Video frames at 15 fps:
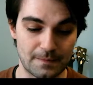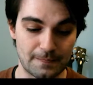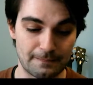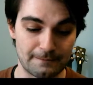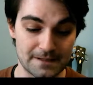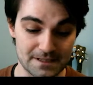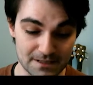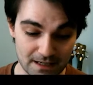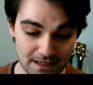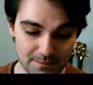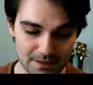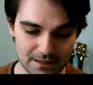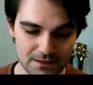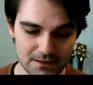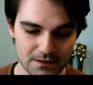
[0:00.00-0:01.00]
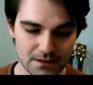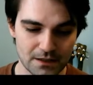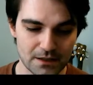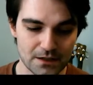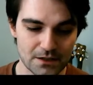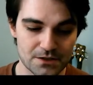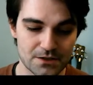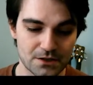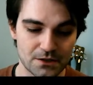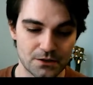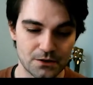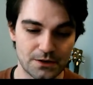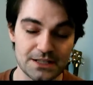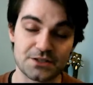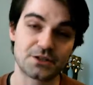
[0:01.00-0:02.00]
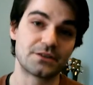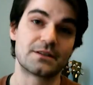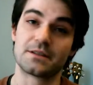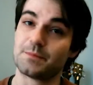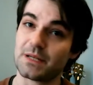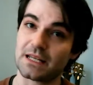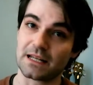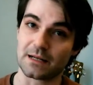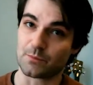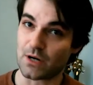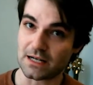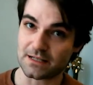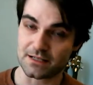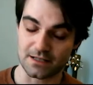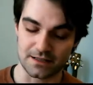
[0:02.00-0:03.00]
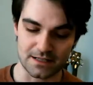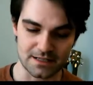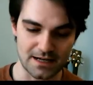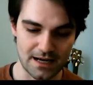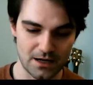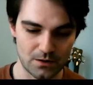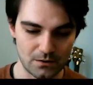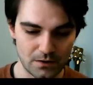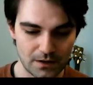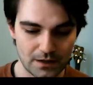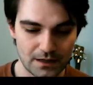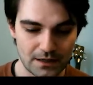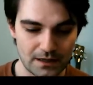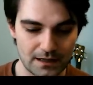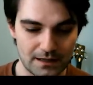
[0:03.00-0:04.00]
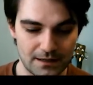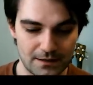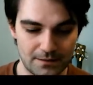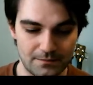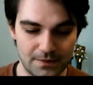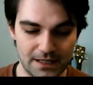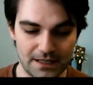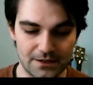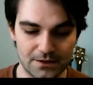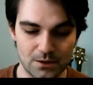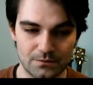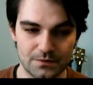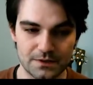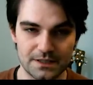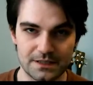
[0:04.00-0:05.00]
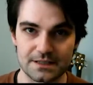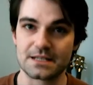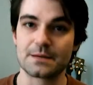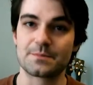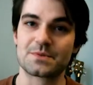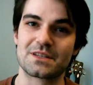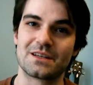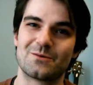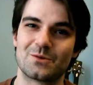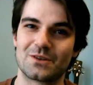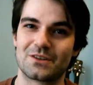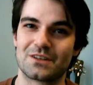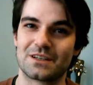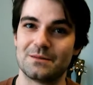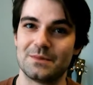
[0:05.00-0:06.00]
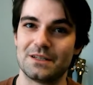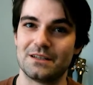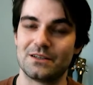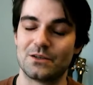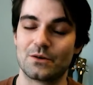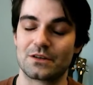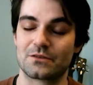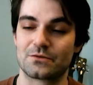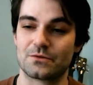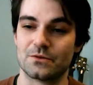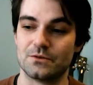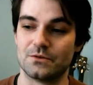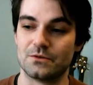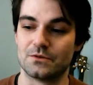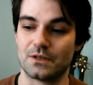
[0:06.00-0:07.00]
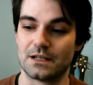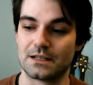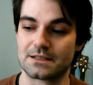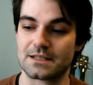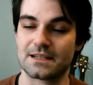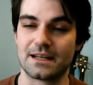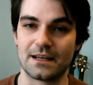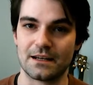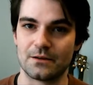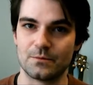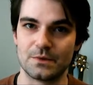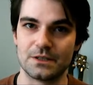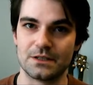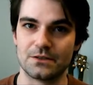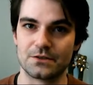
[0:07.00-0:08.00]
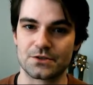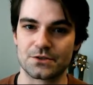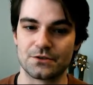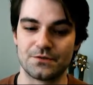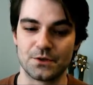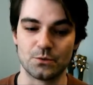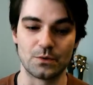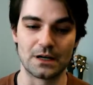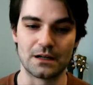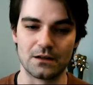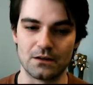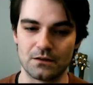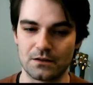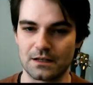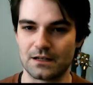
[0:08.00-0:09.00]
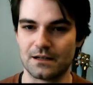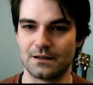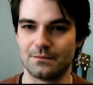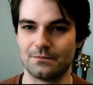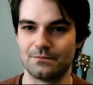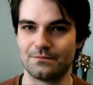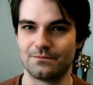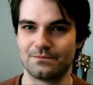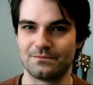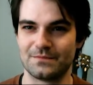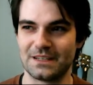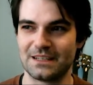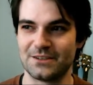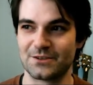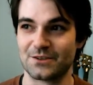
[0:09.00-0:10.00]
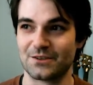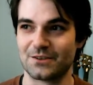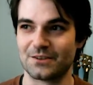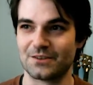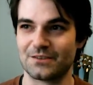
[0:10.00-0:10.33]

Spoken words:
assignment. So it's good to be getting practice in this now. And hopefully the tips that we're going to be going through today will serve you well in your